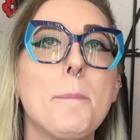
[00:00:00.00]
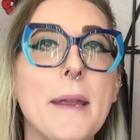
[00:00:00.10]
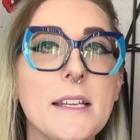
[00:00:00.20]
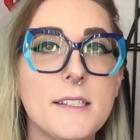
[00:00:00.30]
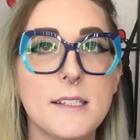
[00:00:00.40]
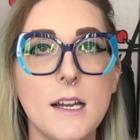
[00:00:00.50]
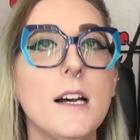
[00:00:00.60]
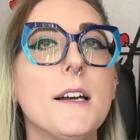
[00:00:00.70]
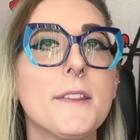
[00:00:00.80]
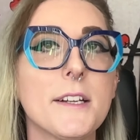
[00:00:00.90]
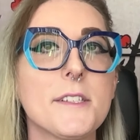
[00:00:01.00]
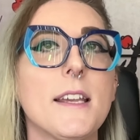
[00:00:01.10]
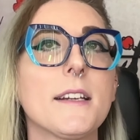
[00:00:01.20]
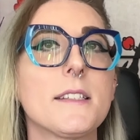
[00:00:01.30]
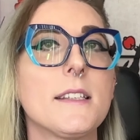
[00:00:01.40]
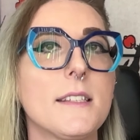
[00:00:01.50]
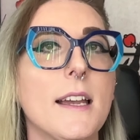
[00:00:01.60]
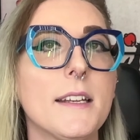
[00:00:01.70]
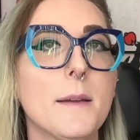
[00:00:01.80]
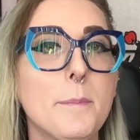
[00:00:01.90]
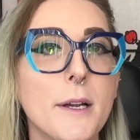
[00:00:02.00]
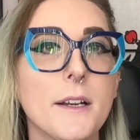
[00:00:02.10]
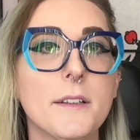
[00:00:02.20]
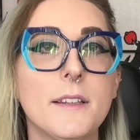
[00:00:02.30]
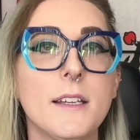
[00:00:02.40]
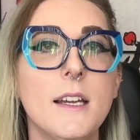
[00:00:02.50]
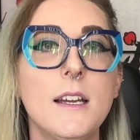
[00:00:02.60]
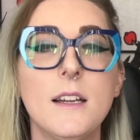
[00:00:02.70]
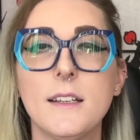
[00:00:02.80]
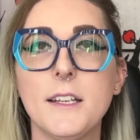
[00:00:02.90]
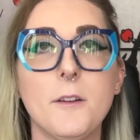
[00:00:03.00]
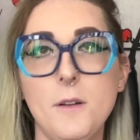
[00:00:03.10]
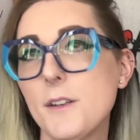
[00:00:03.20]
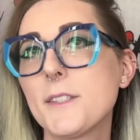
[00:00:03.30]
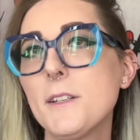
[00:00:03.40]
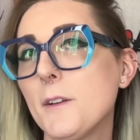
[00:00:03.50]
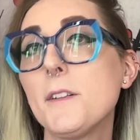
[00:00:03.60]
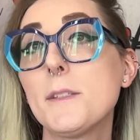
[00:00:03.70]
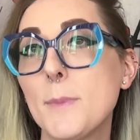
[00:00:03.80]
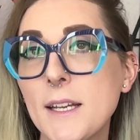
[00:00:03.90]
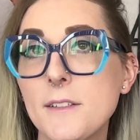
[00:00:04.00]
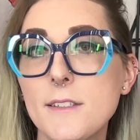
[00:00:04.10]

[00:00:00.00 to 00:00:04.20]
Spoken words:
based on their sex assigned at birth. Also known as being